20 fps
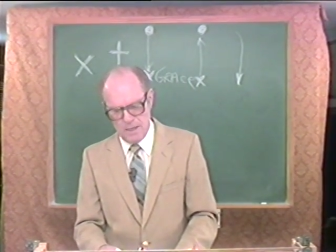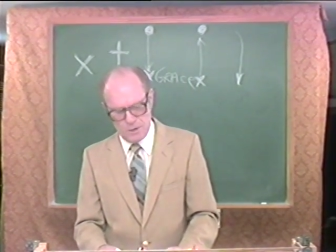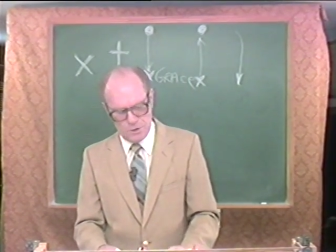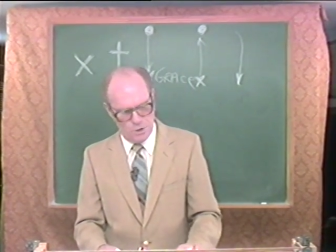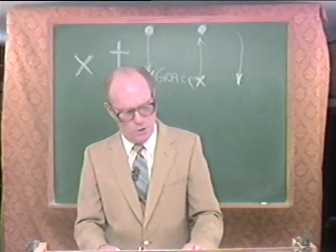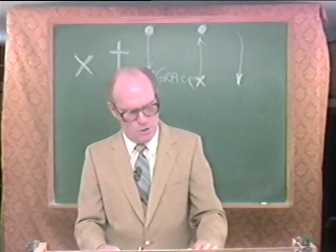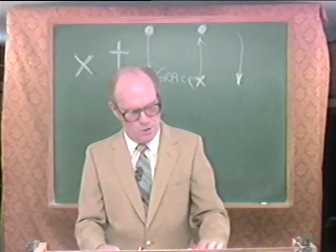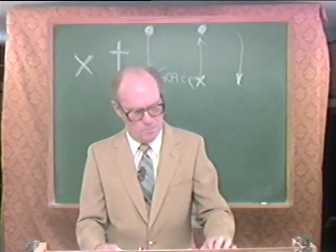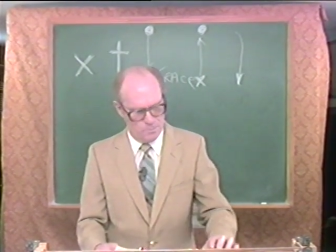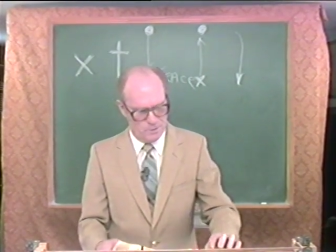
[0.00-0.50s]

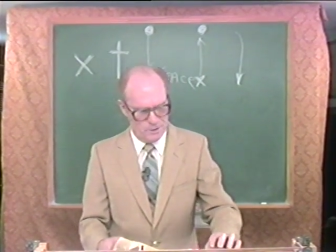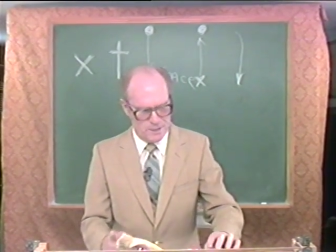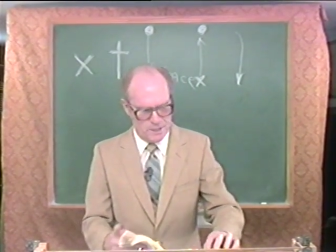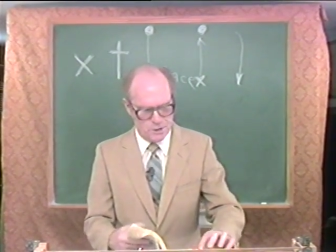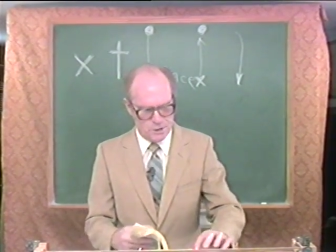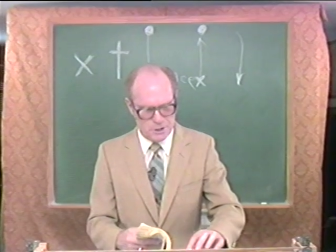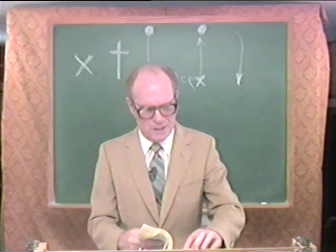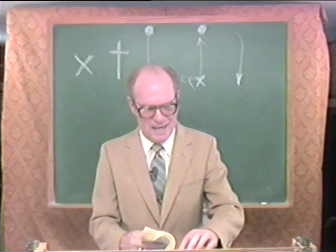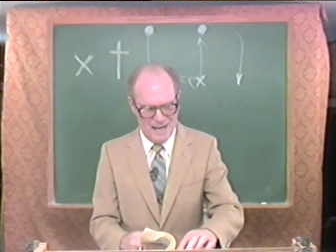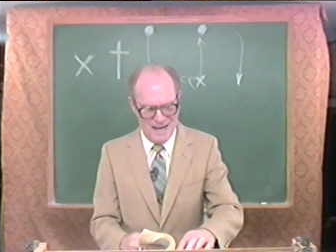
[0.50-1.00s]
Turn,
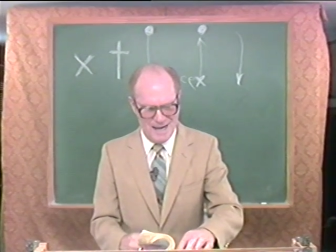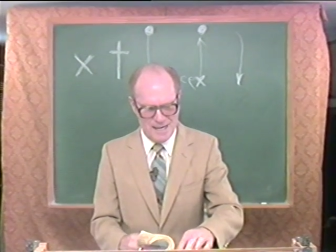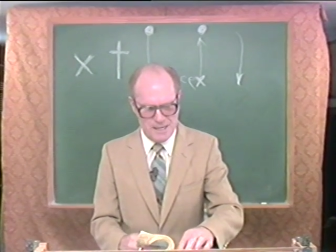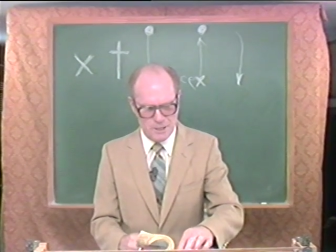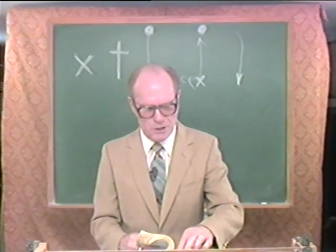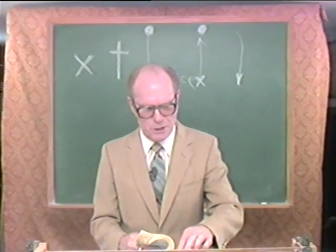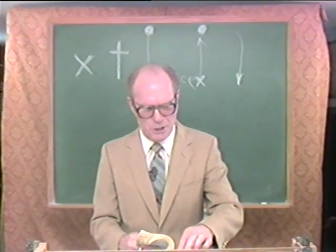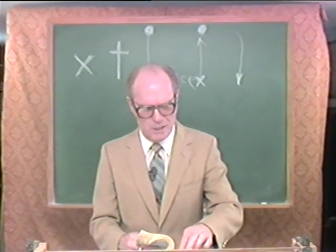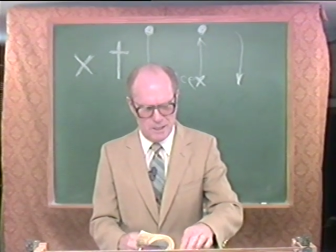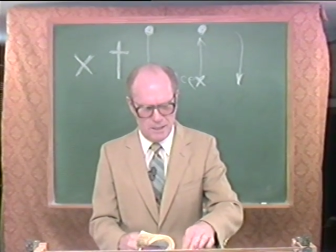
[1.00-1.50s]
please, to
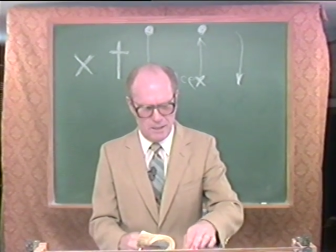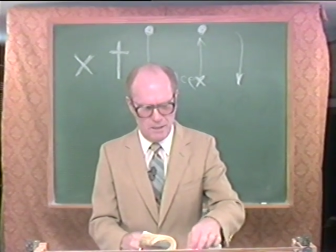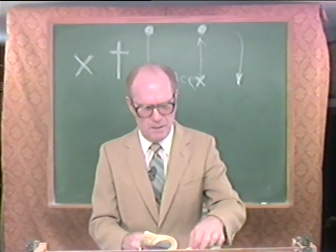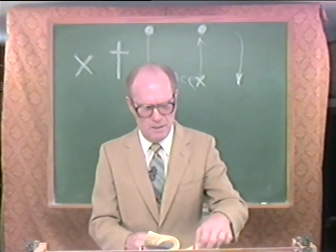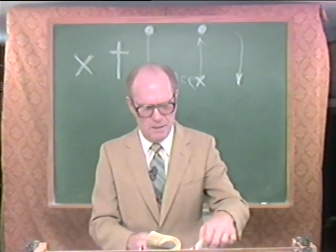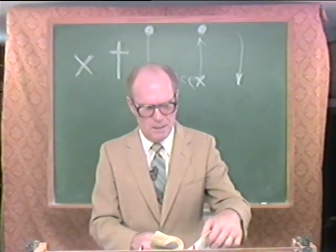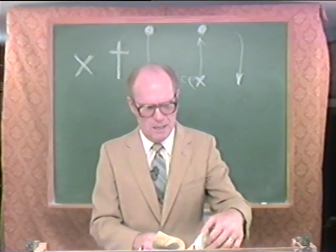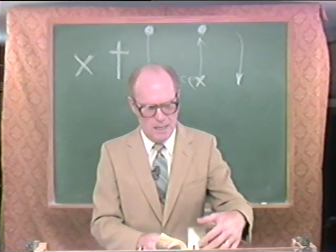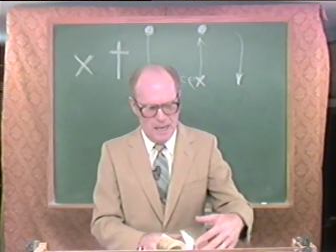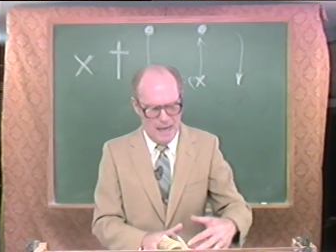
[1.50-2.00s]

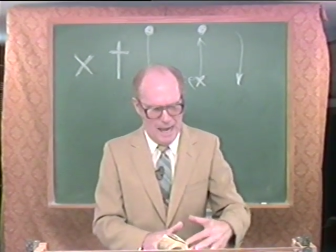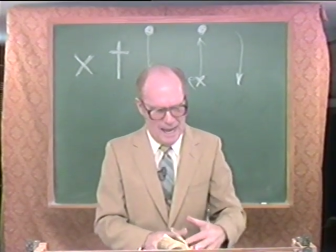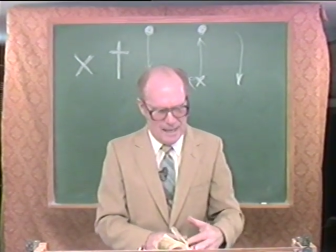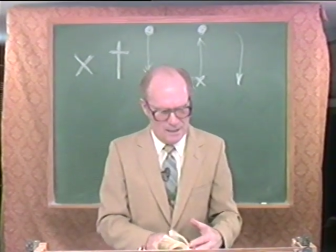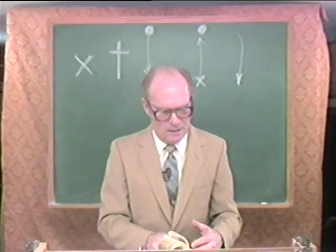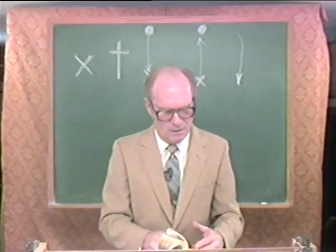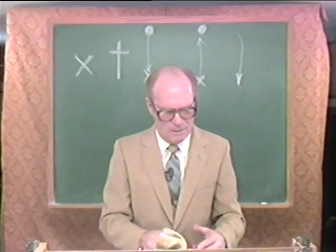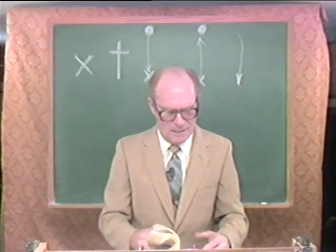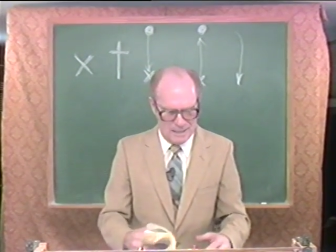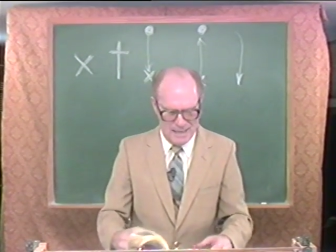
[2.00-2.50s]
Isaiah and
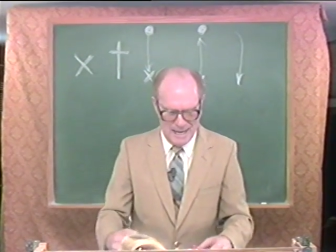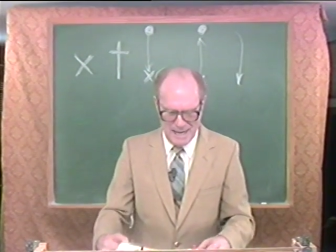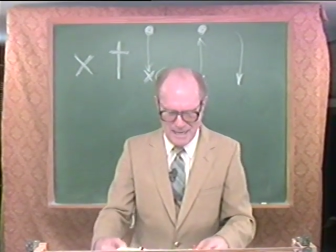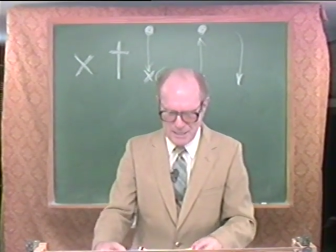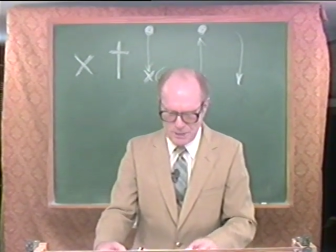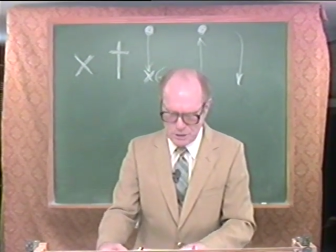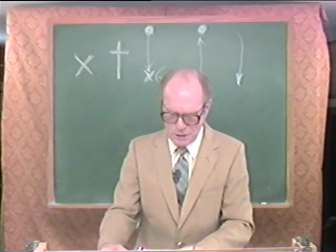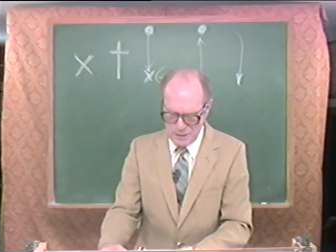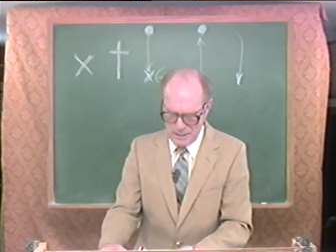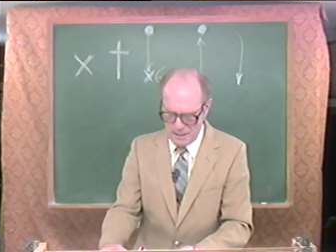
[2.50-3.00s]
look in
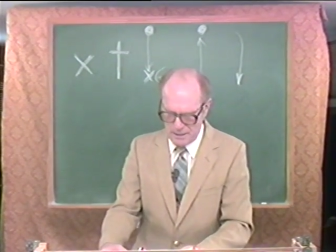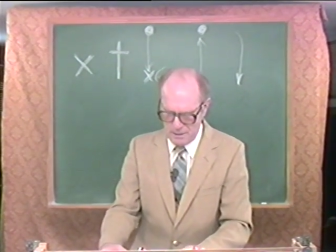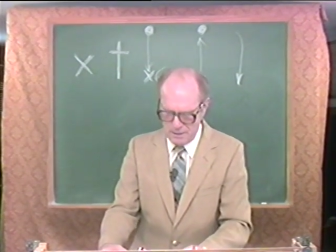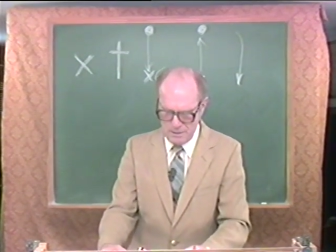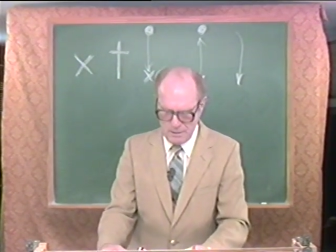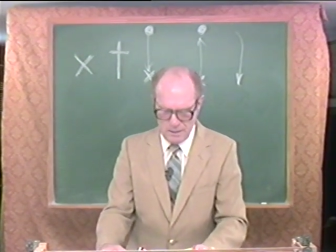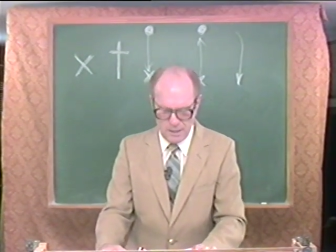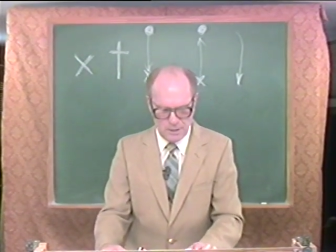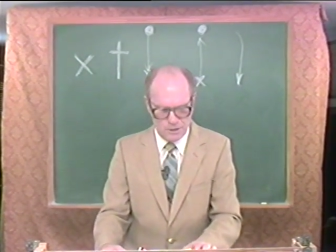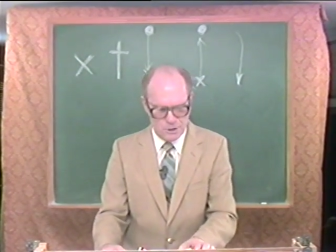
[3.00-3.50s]

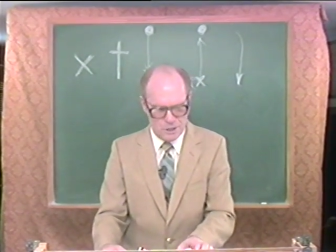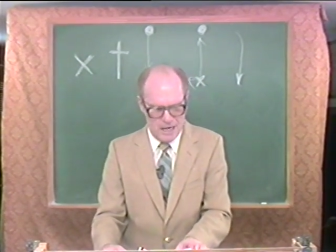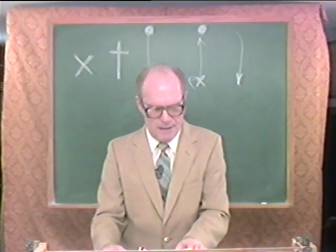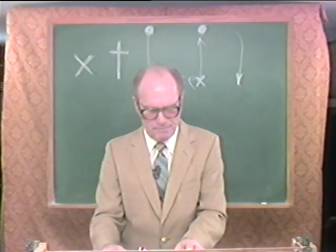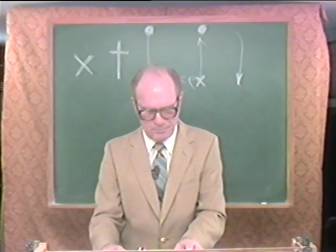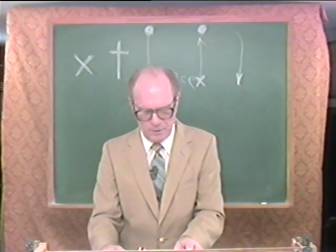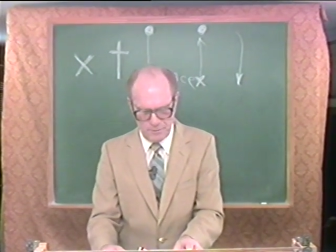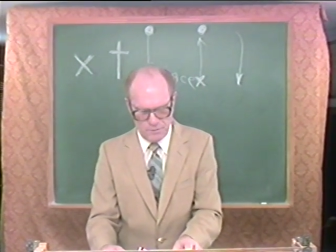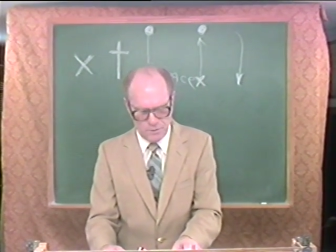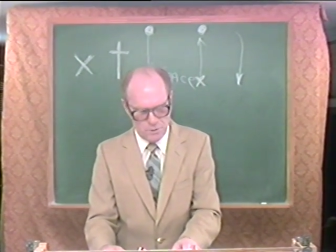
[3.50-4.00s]
Isaiah
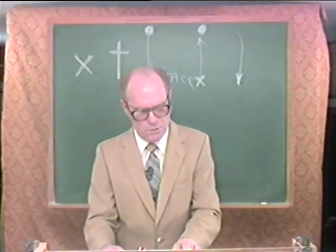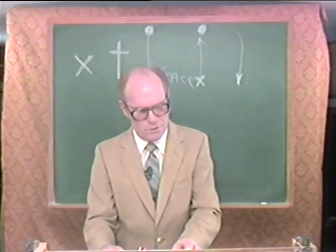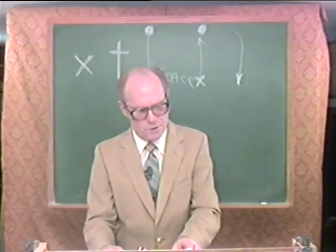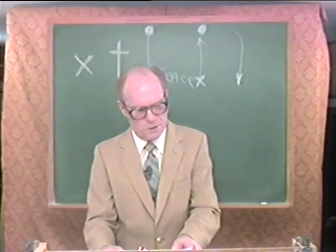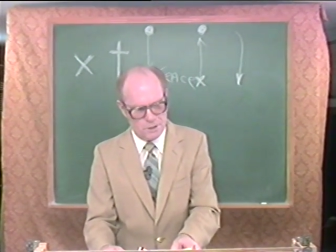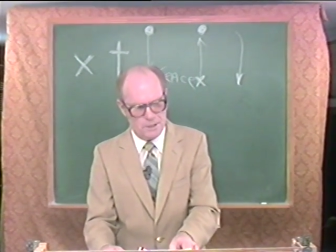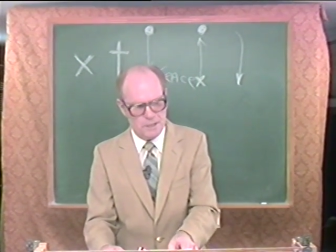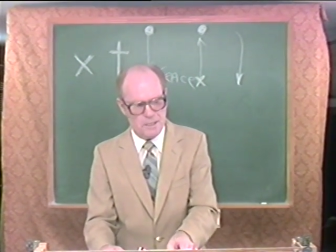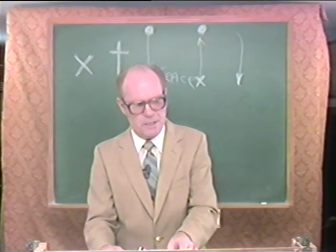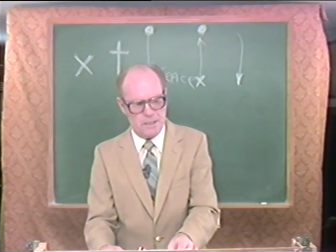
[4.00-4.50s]
chapter
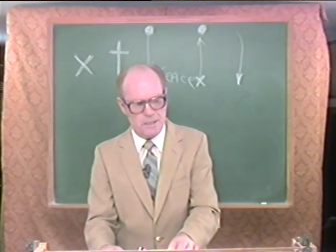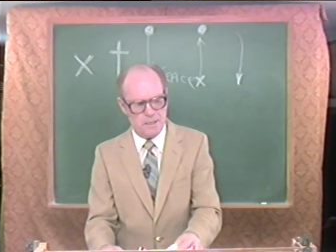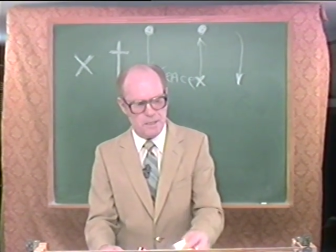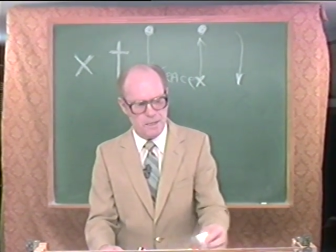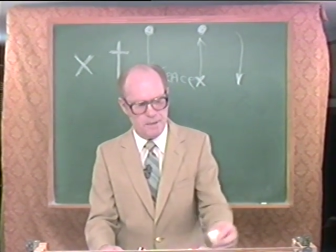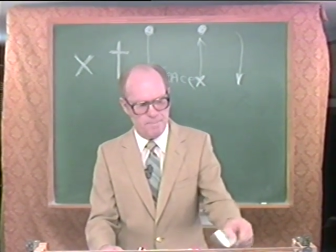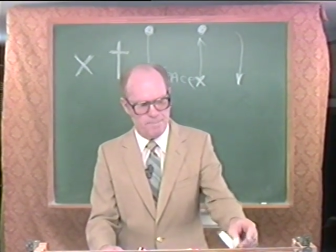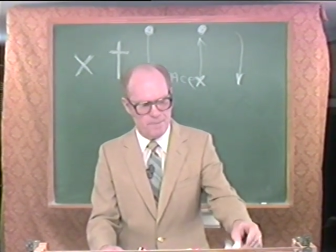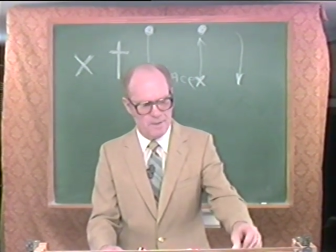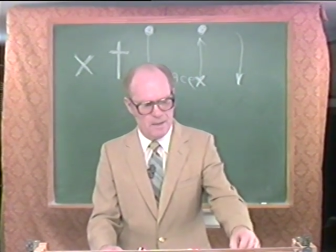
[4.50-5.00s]
13.